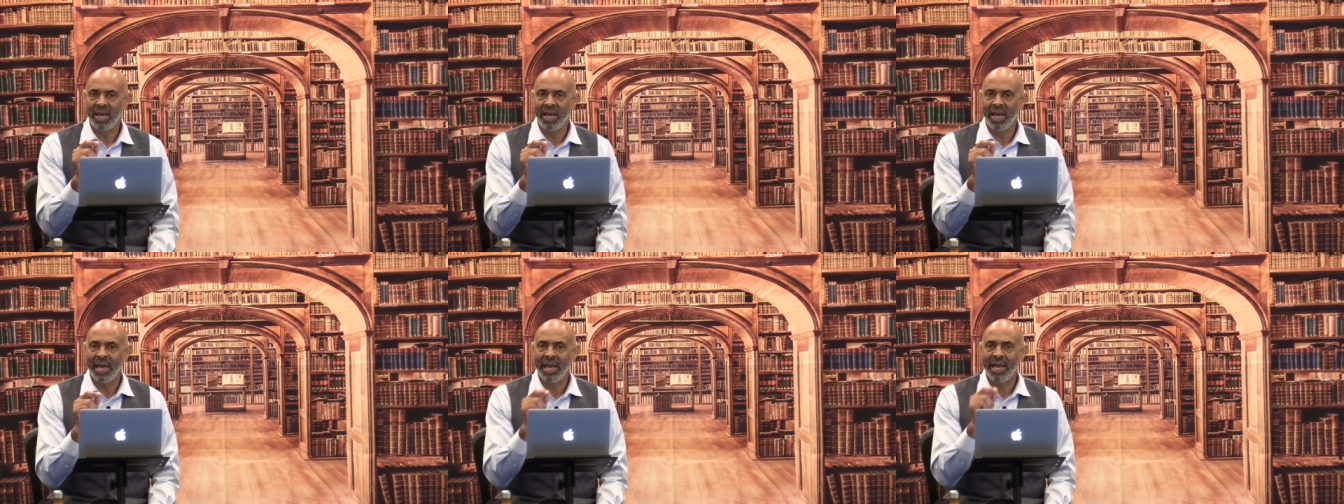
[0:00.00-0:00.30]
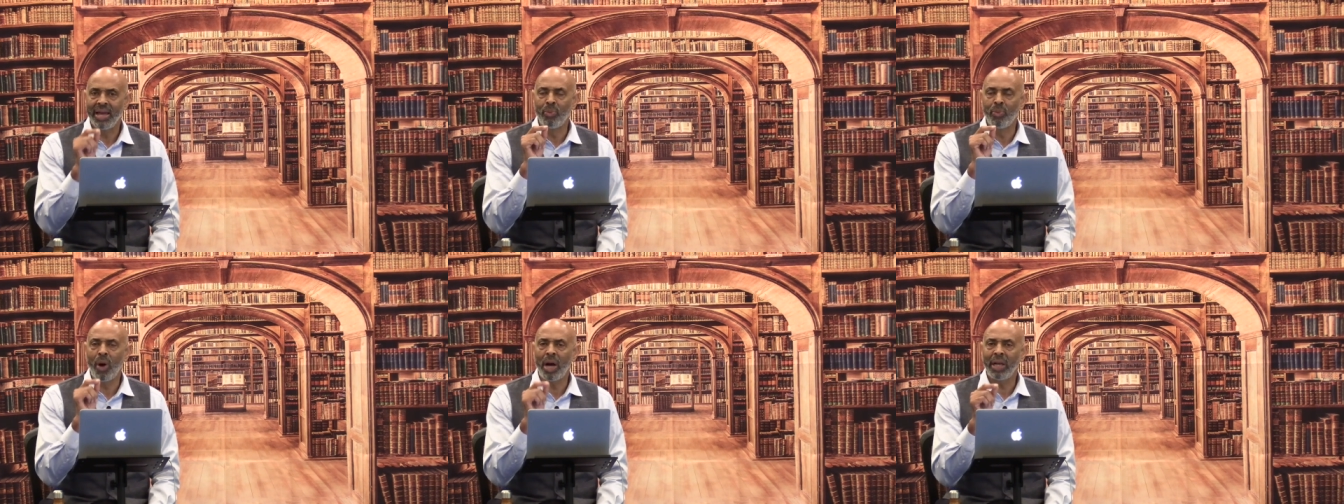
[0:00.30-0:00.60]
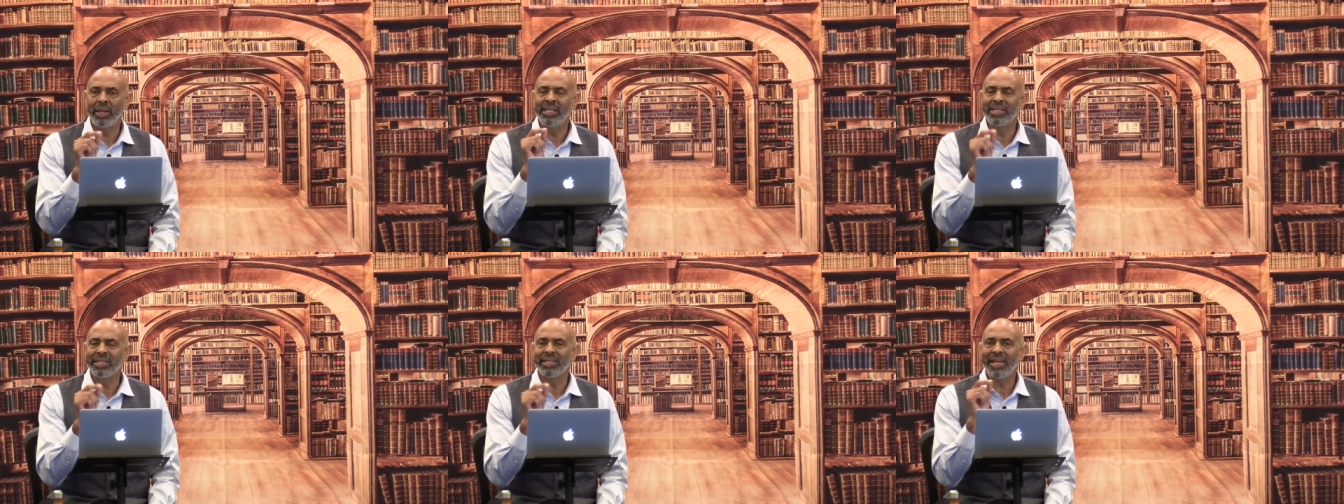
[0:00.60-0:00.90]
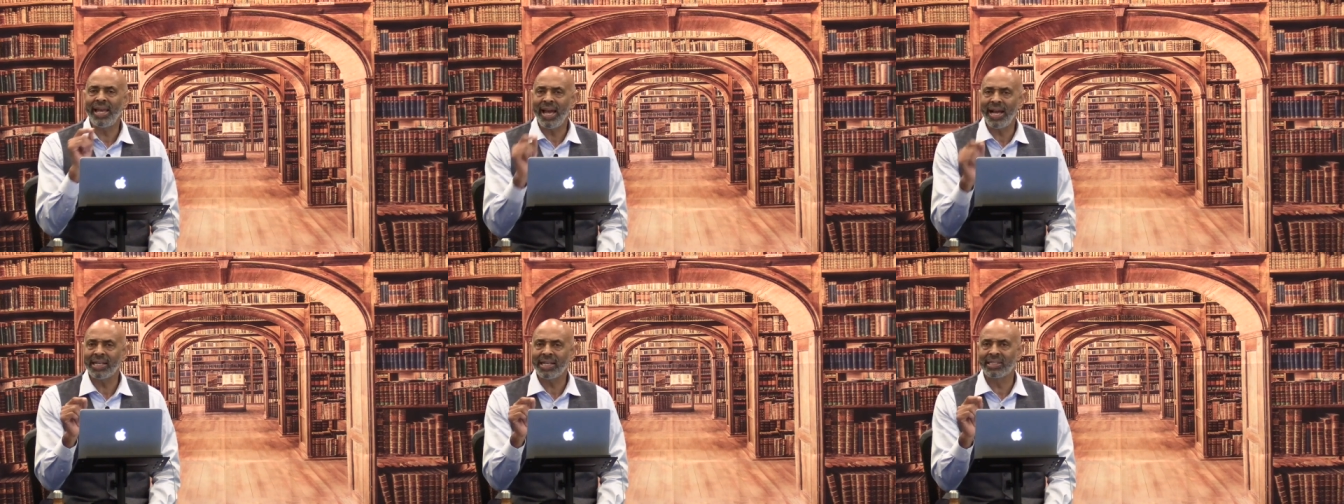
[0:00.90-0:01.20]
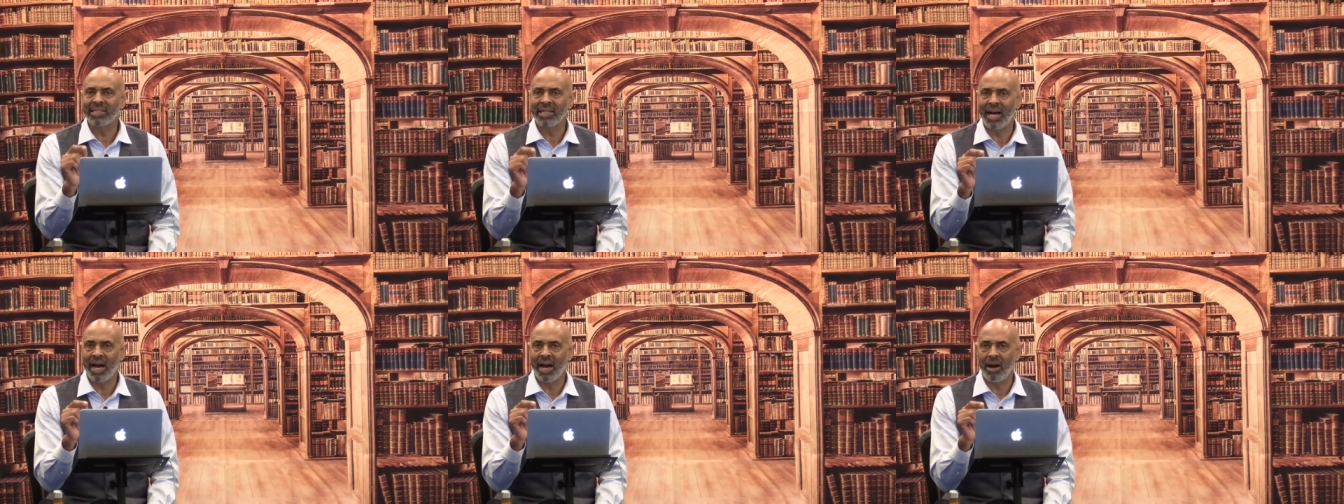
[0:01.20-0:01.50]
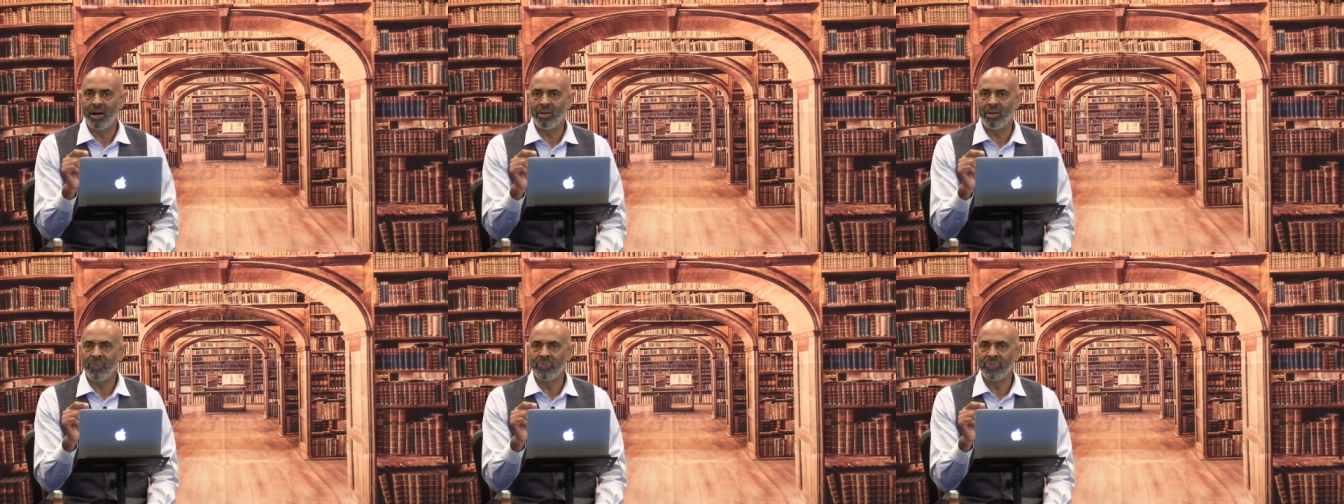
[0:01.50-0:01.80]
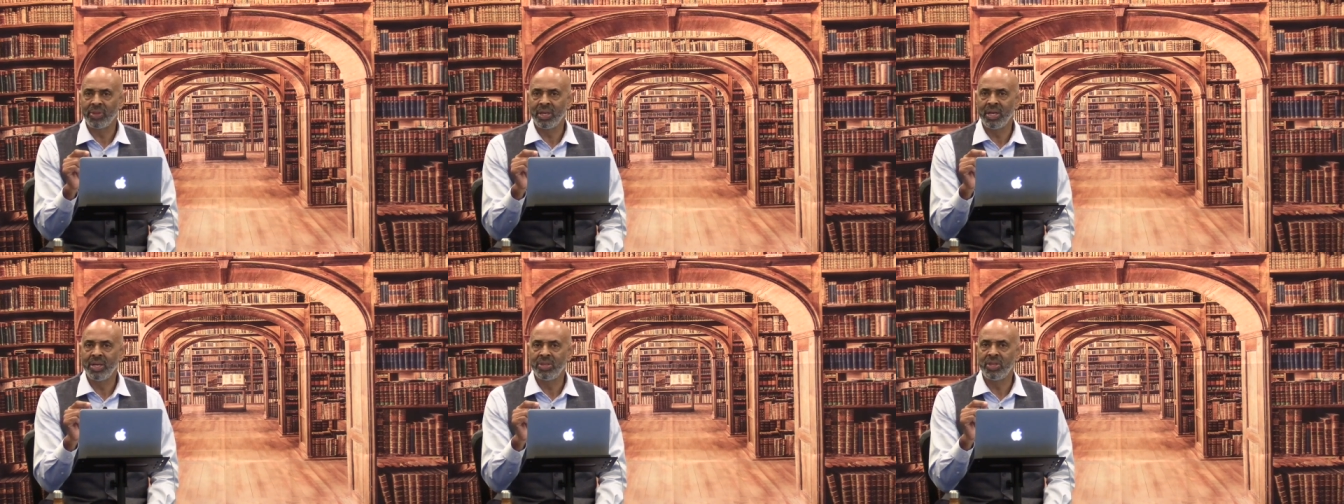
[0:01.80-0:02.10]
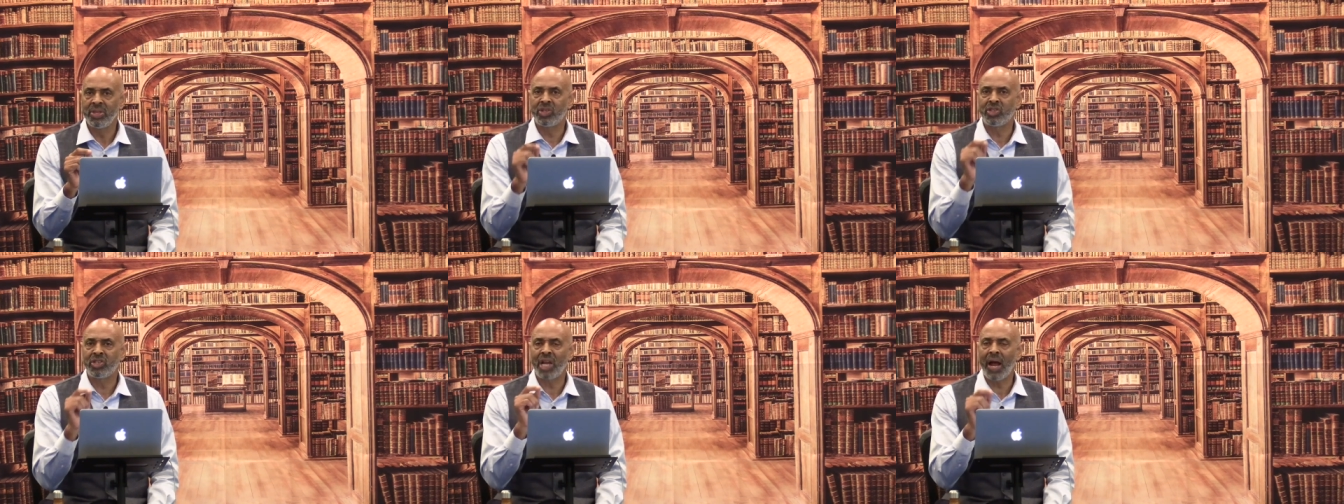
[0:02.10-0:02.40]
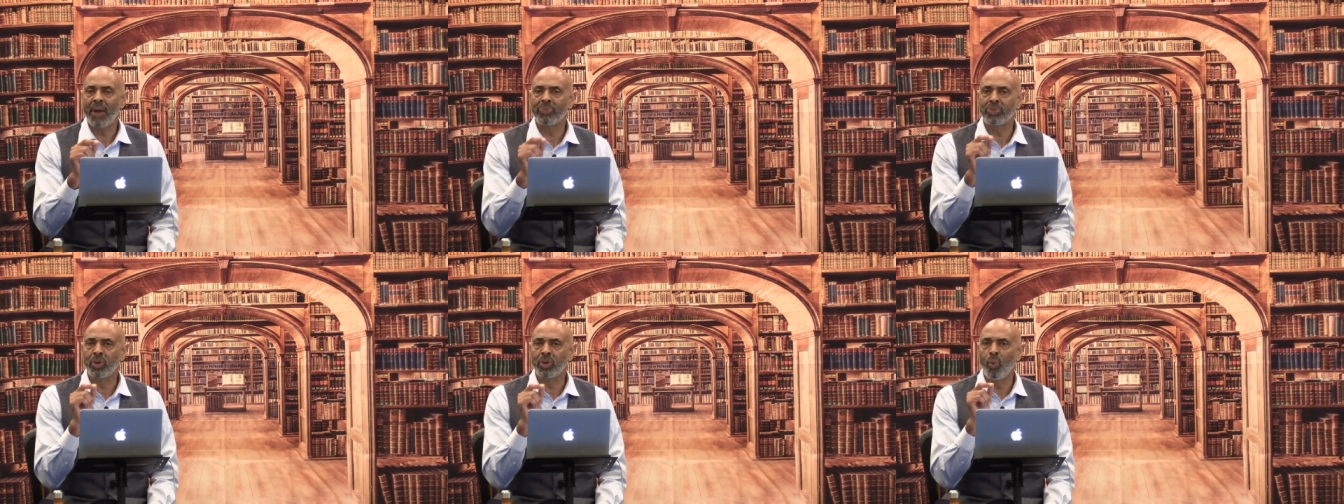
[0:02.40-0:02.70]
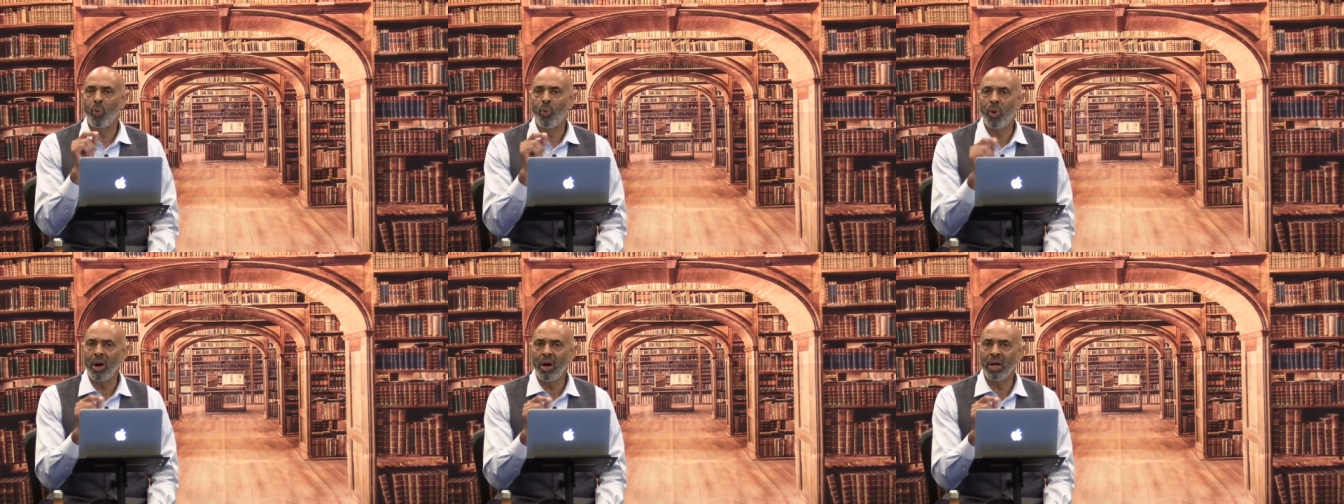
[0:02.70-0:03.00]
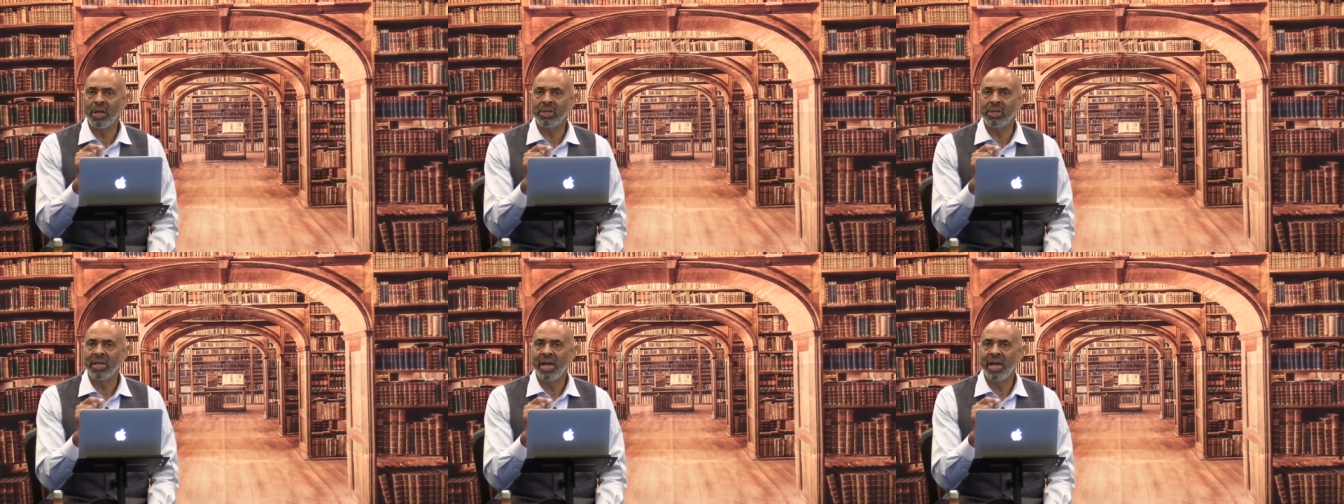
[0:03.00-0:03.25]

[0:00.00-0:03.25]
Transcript: while he's in exile, that chapter one